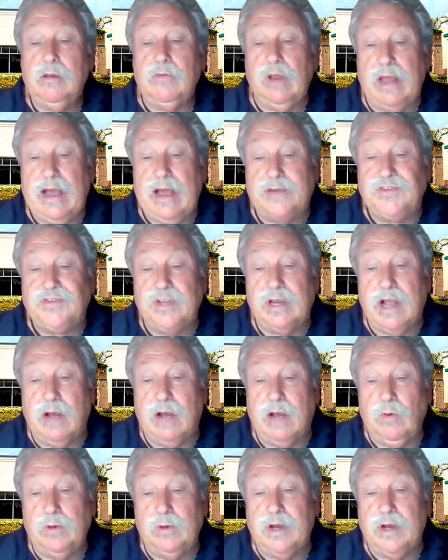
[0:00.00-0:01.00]
The last thing I
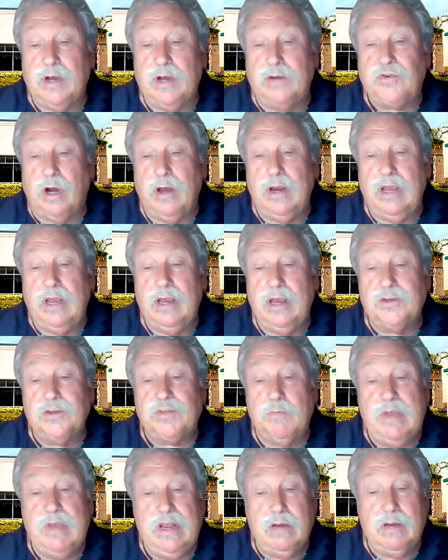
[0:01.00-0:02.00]
will touch on
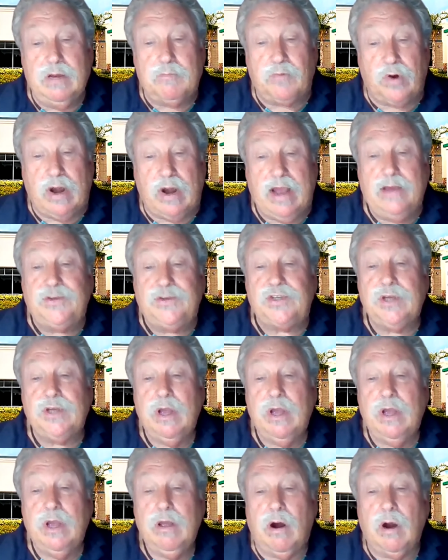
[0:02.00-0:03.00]
is median price.
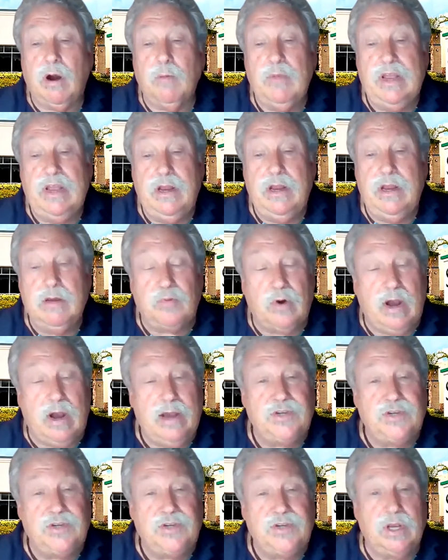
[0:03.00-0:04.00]
Our median
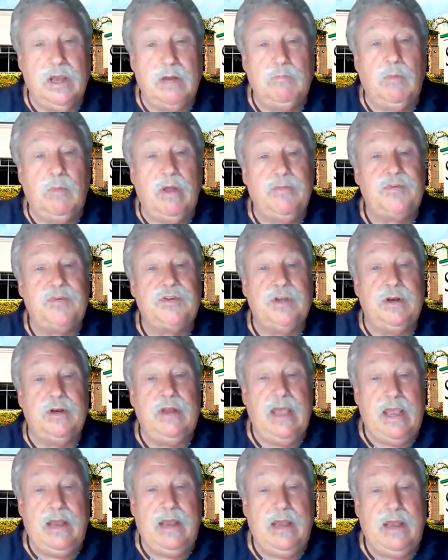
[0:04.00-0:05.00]
price, again, month to
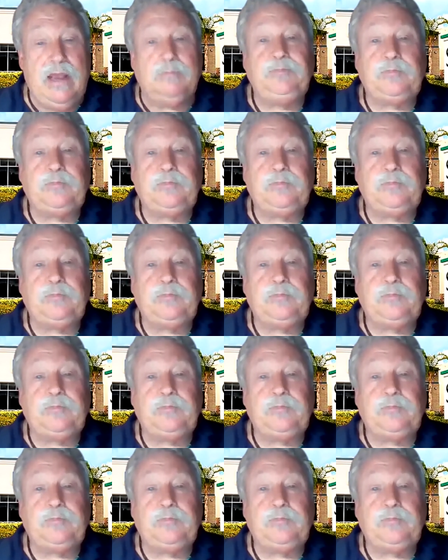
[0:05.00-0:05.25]
date